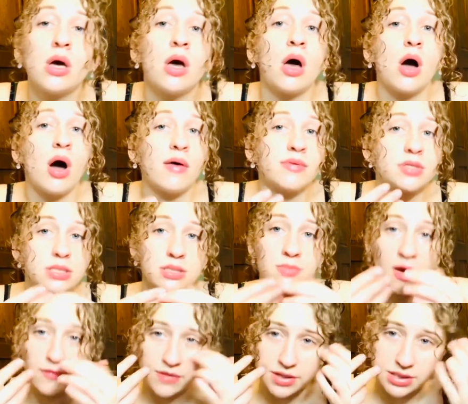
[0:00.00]
Obviously my
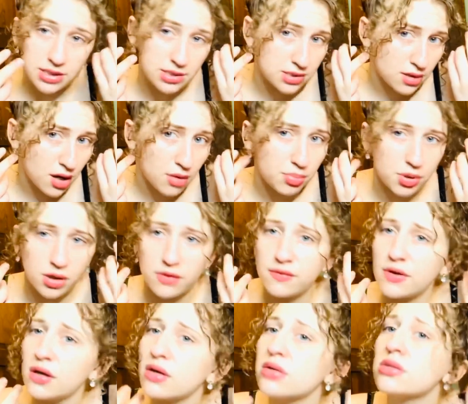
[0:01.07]
face is not
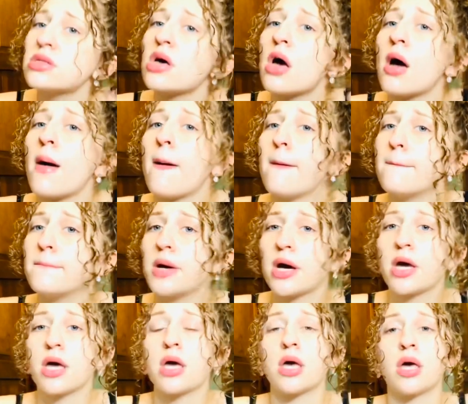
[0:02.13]
perfect,
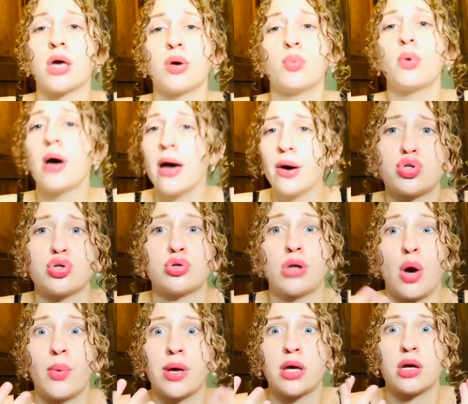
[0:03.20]
but it will help so you're not
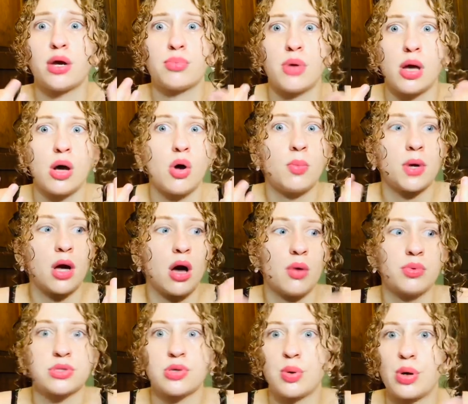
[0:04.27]
waking up like, oh my god, what's
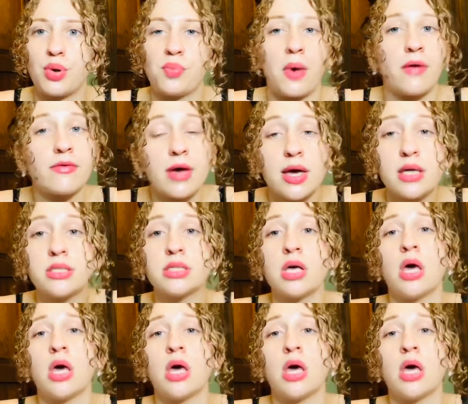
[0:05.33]
going on with my face.